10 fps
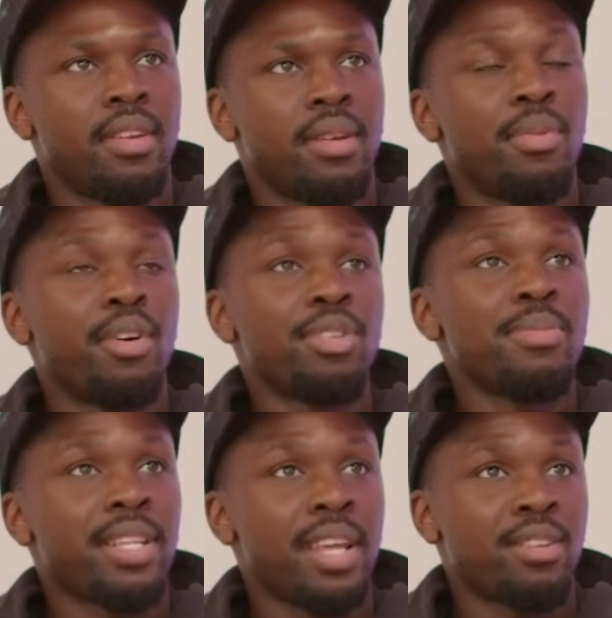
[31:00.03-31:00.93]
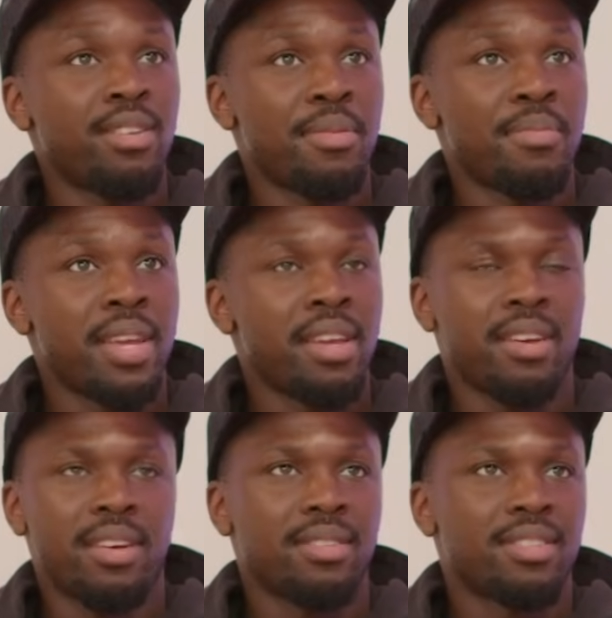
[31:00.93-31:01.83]
because my dad couldn't make.
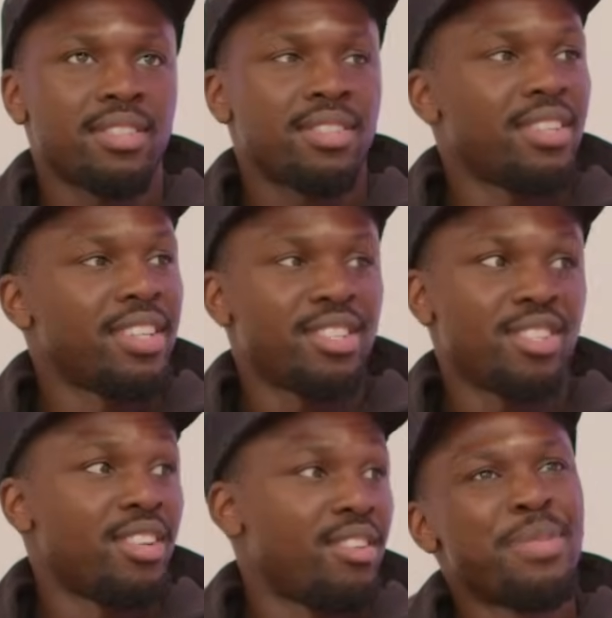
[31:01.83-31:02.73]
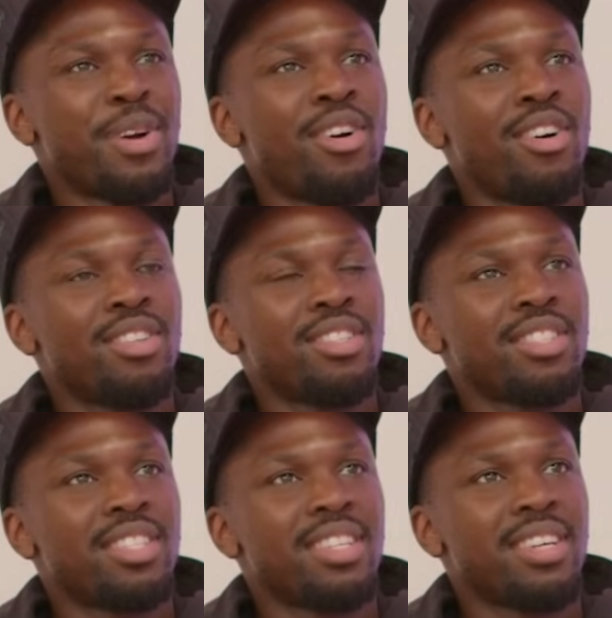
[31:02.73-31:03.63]
It's just a lot
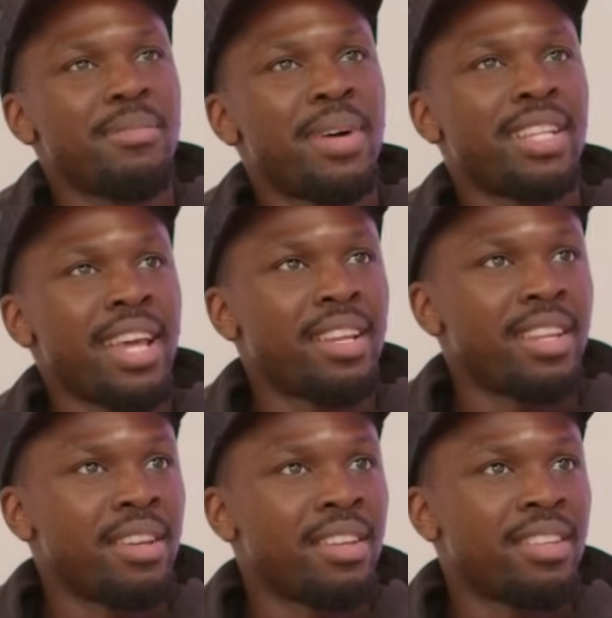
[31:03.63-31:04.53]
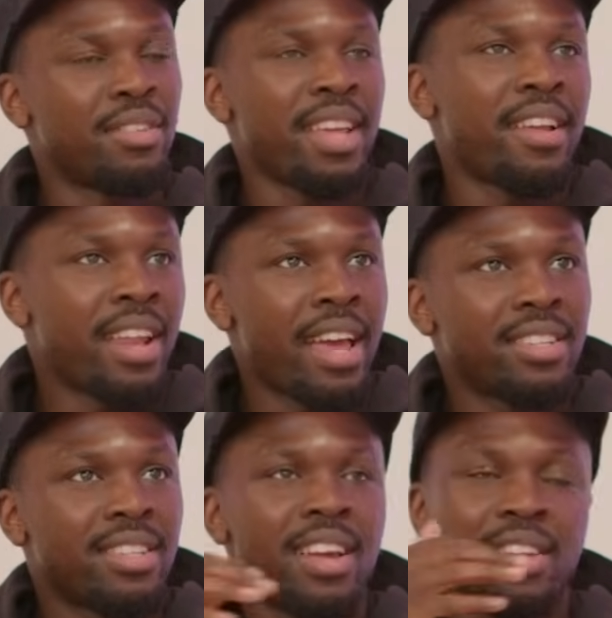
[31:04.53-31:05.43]
because. My dad and that like
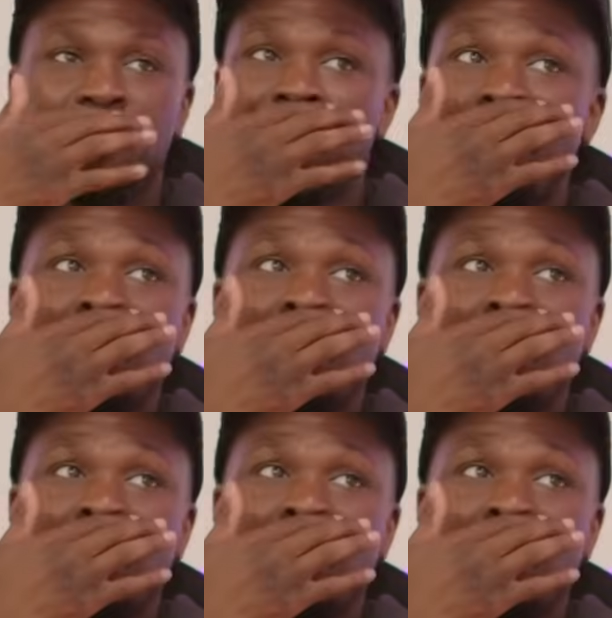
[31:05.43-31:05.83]
side of the family